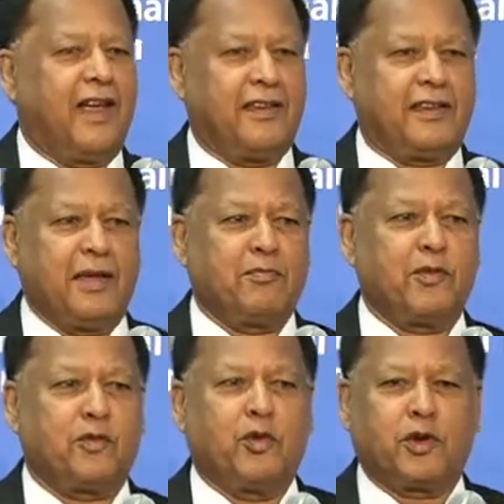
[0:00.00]
I came
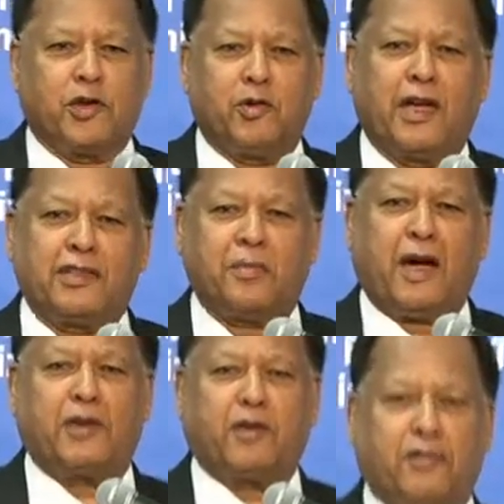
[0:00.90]
to Tokyo as
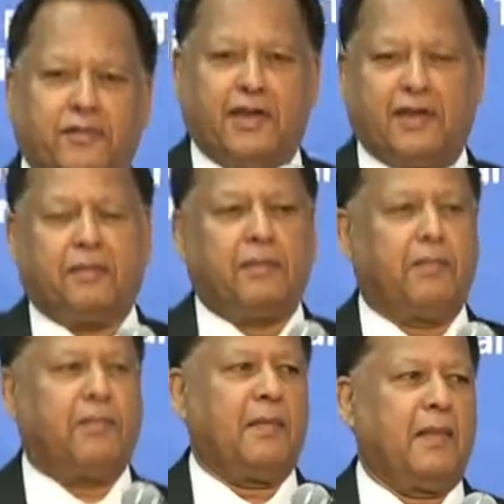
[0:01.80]
part of the
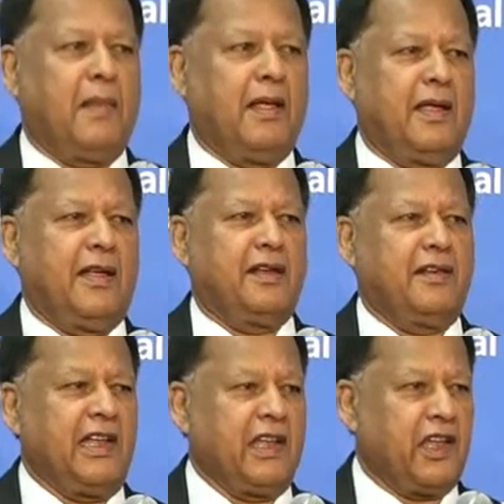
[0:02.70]

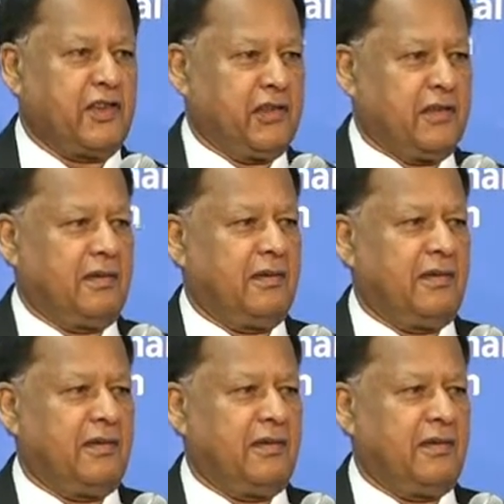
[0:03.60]
delegation